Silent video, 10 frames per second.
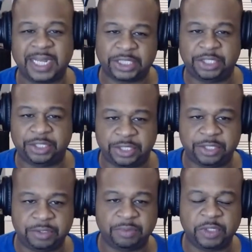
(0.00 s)
I guess she used
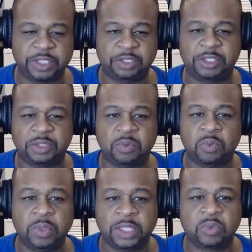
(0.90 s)
to do some research
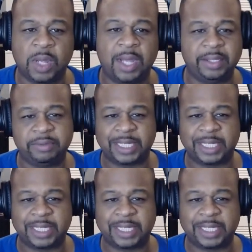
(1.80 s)
as well.